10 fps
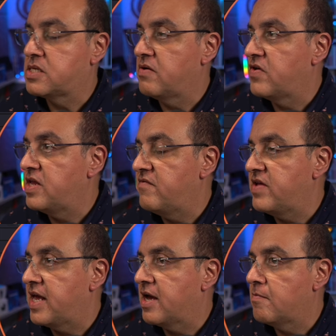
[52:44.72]
stuff on
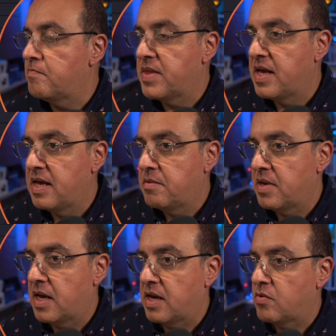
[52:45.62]
your video
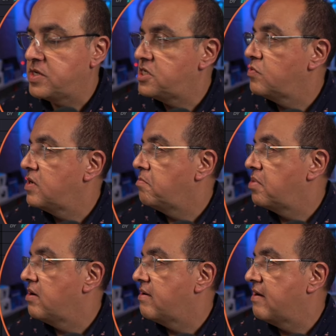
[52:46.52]
which you want
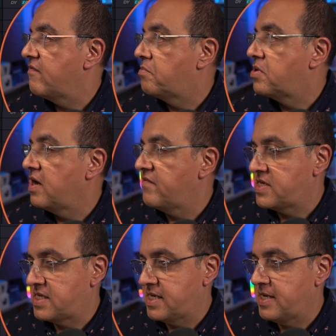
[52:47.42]
to blur out for
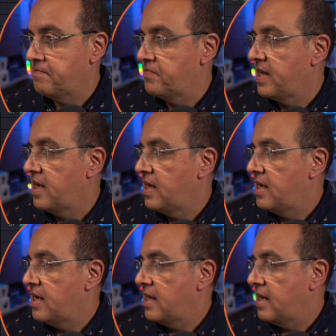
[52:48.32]
privacy.
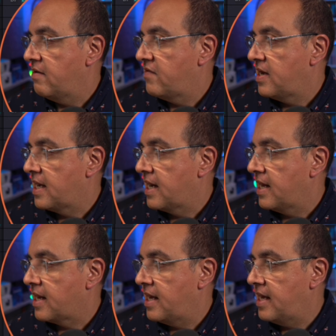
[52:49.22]
Now, if I
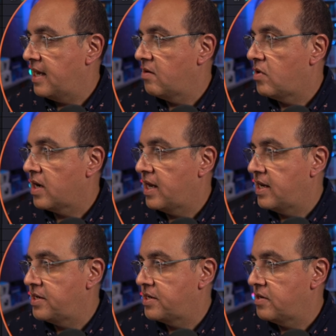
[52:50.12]
click here, what
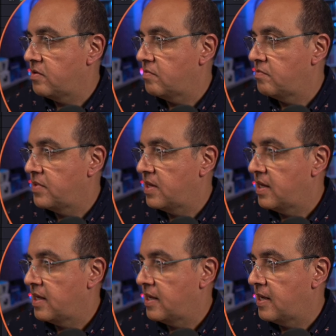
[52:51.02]
can I do?
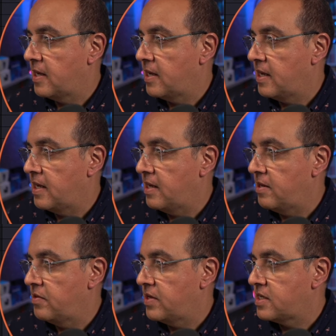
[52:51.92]

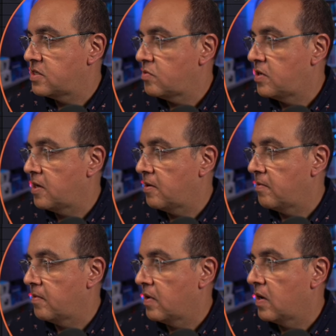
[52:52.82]
In this
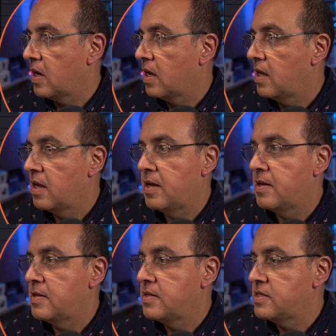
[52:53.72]
one,
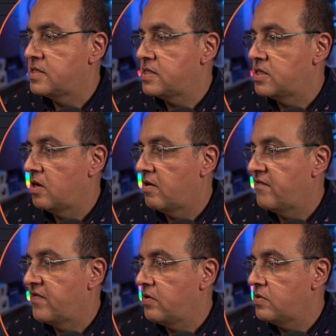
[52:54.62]
this is
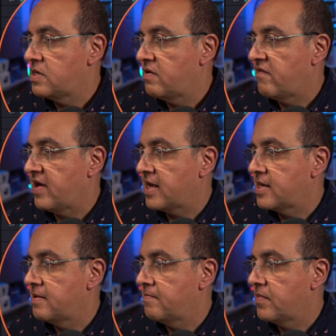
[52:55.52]
not a fusion
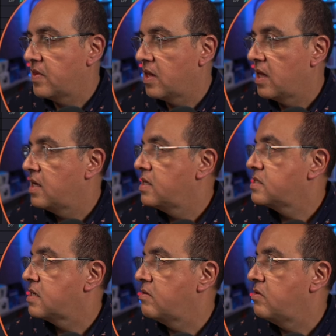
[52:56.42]
effect,
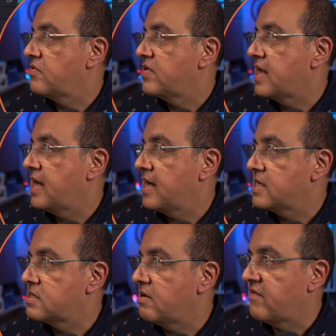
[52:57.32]
so nothing
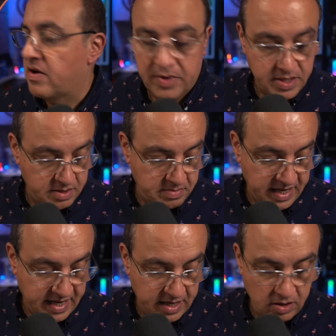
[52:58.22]
here. So if I wanted
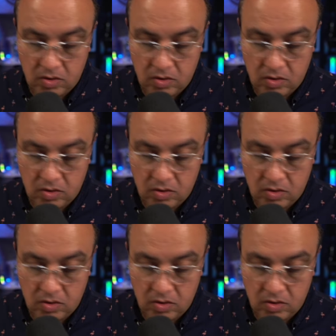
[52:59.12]
to make